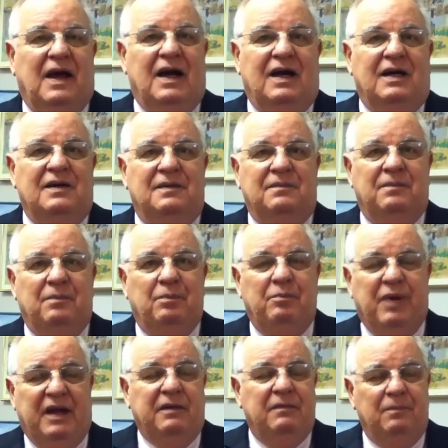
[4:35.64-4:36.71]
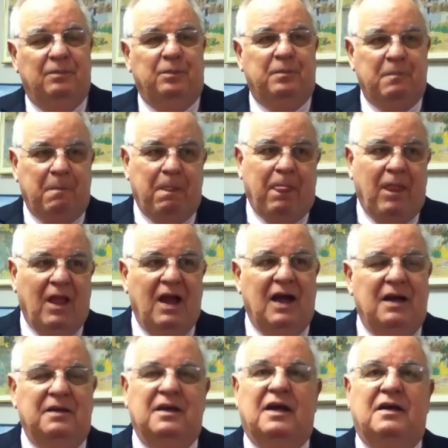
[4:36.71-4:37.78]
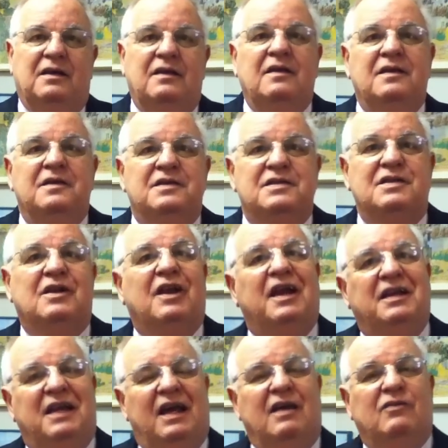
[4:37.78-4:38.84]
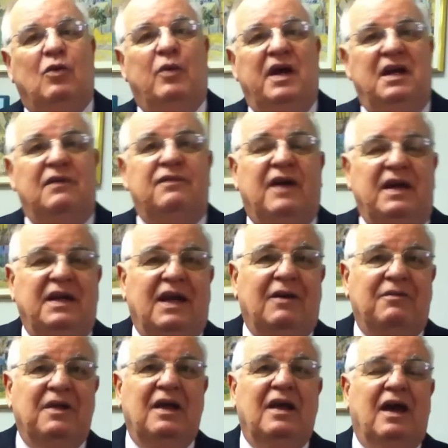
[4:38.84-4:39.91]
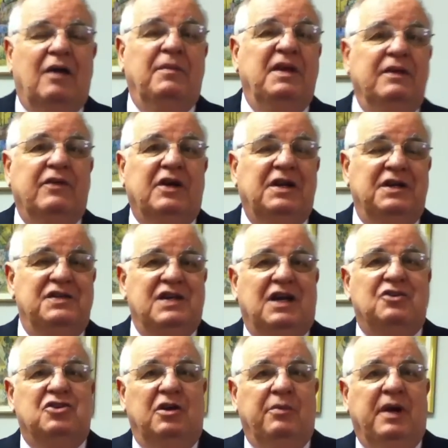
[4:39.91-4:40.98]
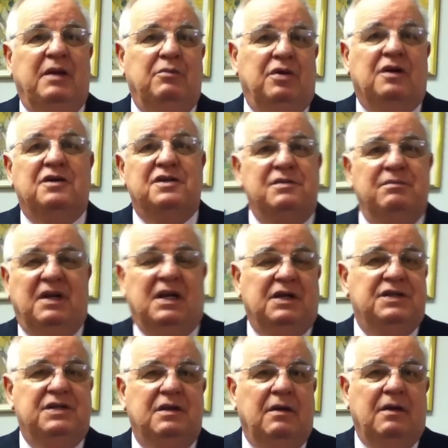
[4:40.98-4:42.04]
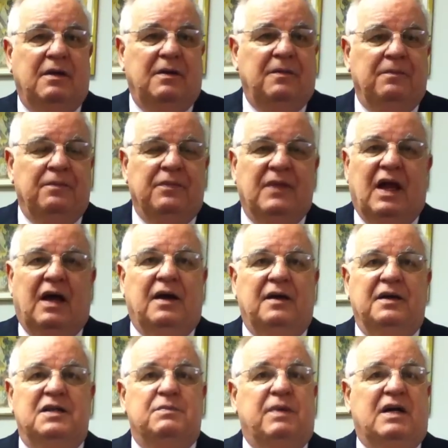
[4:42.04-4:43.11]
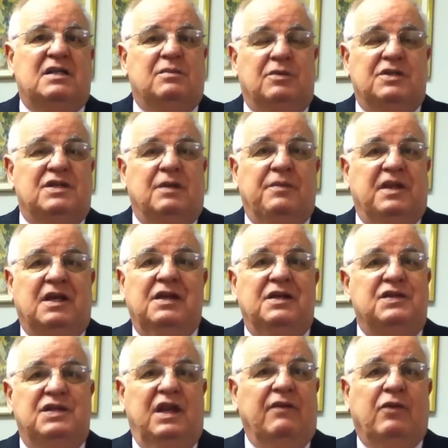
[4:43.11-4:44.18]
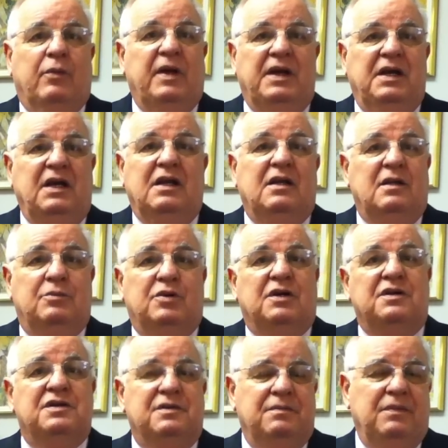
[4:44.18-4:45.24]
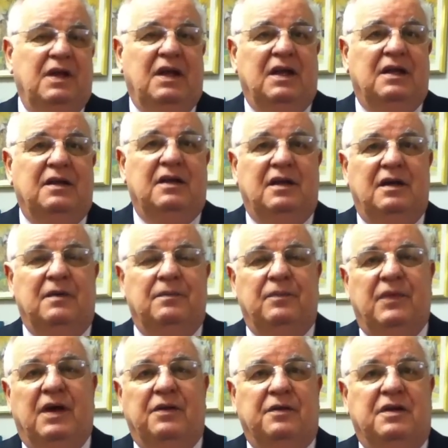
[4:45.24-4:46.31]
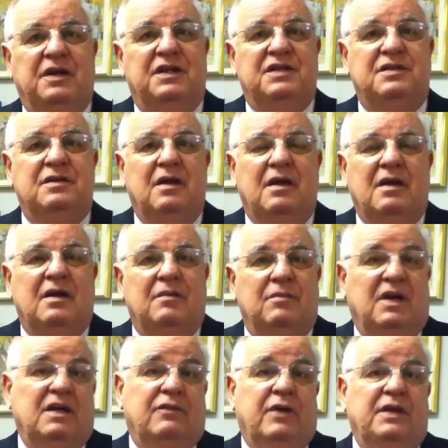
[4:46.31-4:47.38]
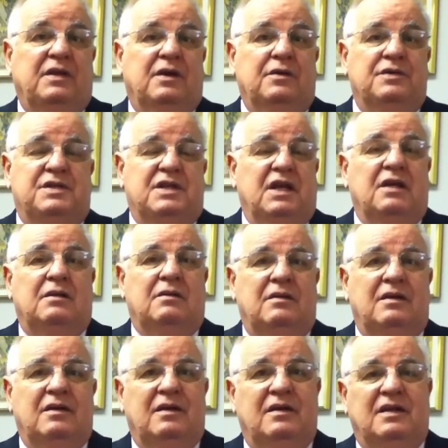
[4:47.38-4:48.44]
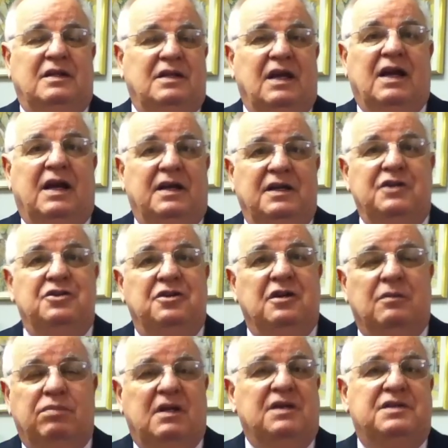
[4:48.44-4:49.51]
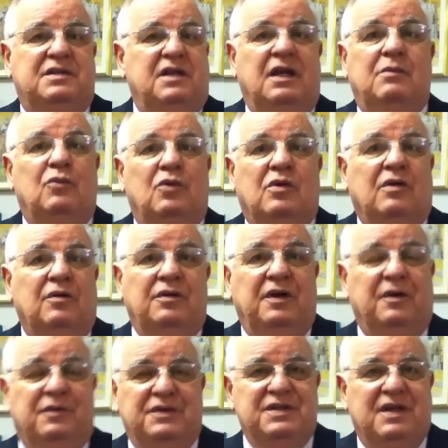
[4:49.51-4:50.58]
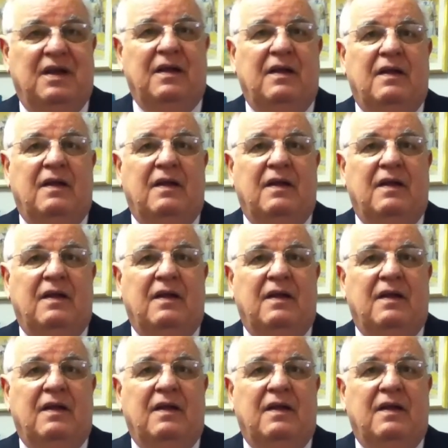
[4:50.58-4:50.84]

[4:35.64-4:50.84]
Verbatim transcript: Uh, but I, I'd, still like to have a way to find out how many of our kids actually read books because uh, it's possible some of the kids never read any of the books and uh, other kids might have read those 10 that they got each year plus 10 more, who knows.